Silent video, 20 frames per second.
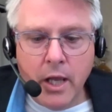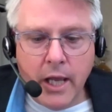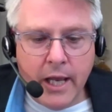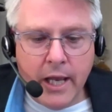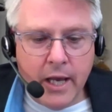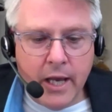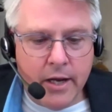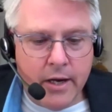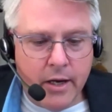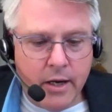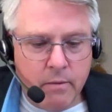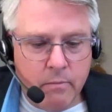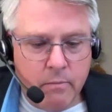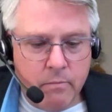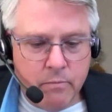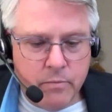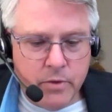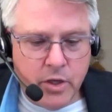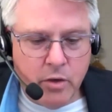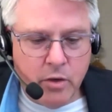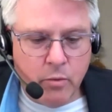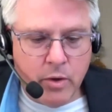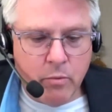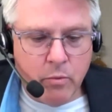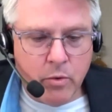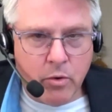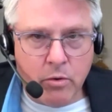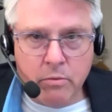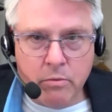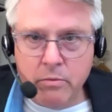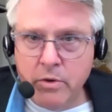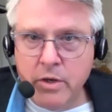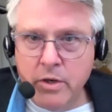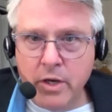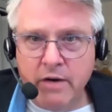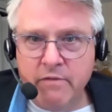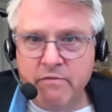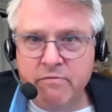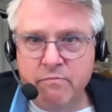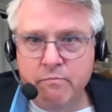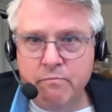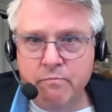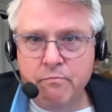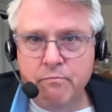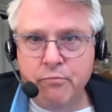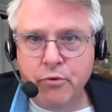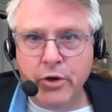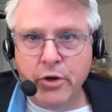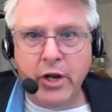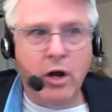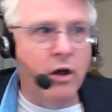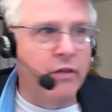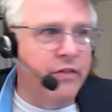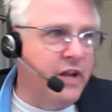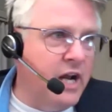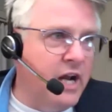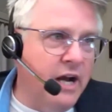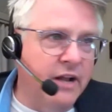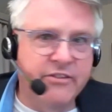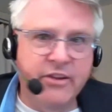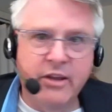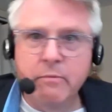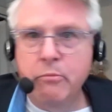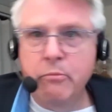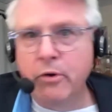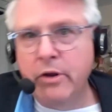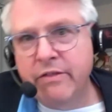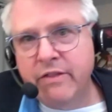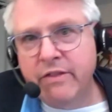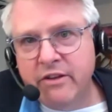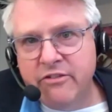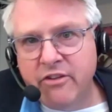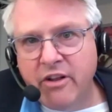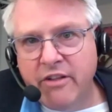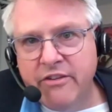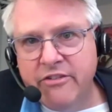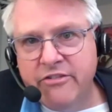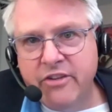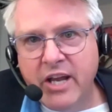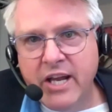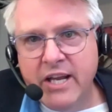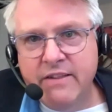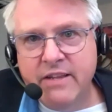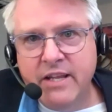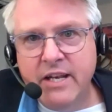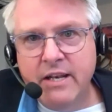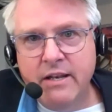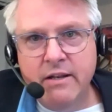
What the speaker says: And, we were kind of putting all the content, putting things on the site,